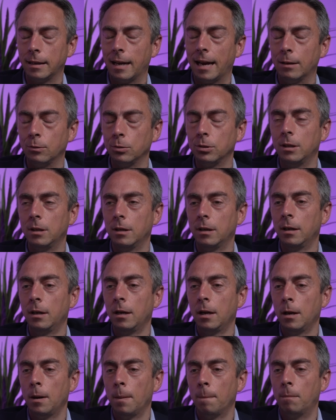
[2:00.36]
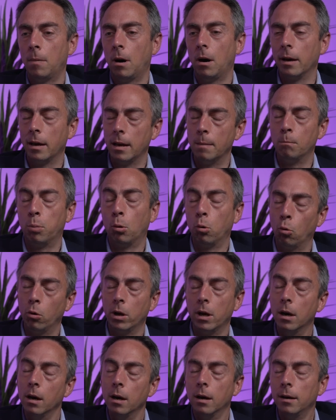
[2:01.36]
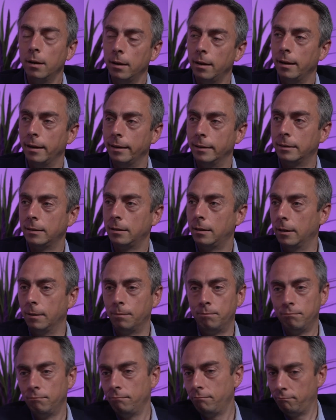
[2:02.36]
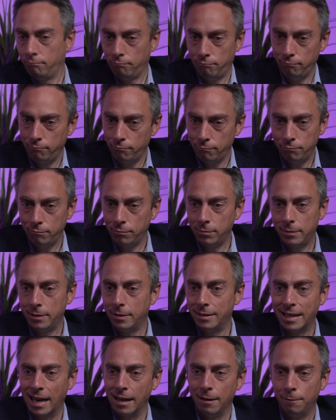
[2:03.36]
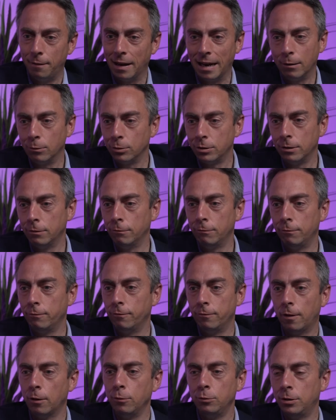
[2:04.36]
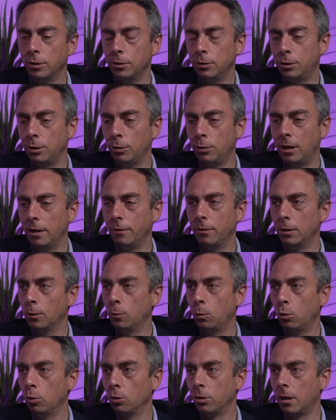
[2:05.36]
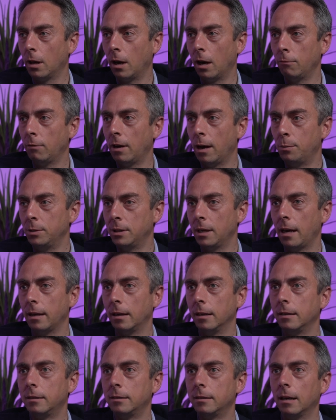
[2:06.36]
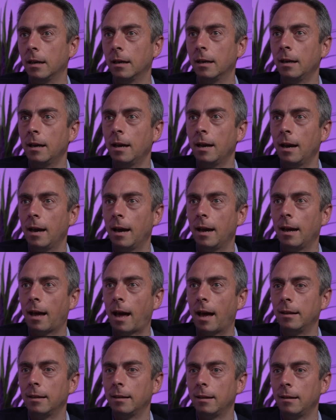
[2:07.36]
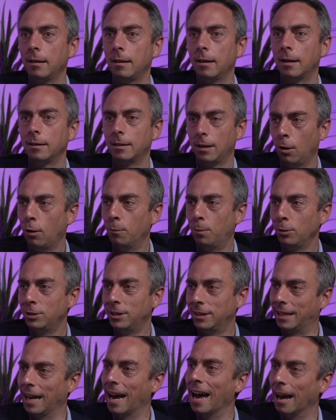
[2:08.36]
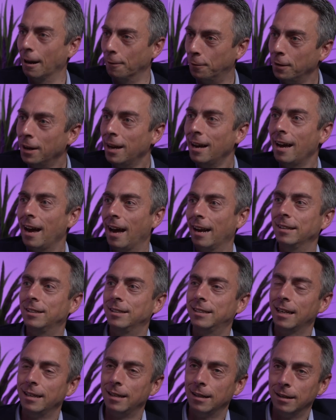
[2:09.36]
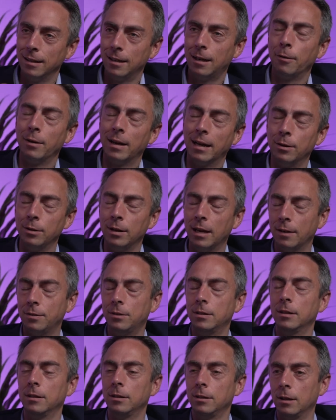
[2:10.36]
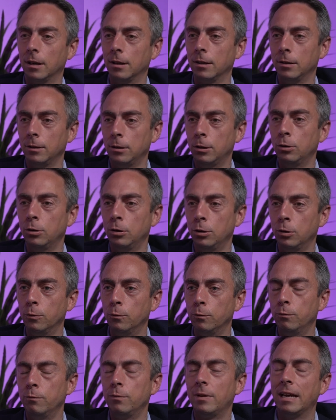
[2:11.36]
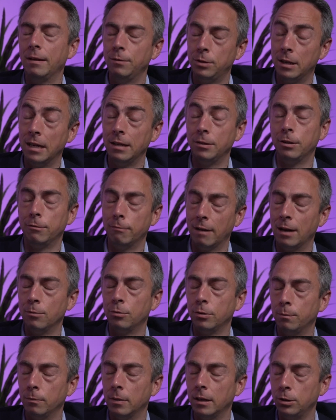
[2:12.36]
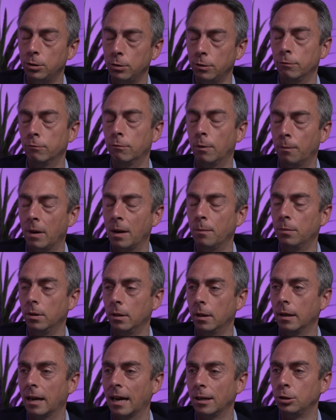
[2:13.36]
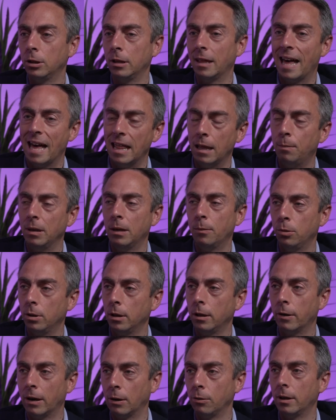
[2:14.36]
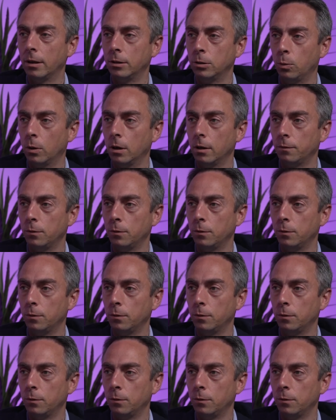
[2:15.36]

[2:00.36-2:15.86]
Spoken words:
councillor, my employer is the 10,000 voters who live in the ward that I represent, and that's a lot of bosses to have. And as you say, going out, you have to, you keeps you grounded and makes you remember that actually they're the people that you're out there to work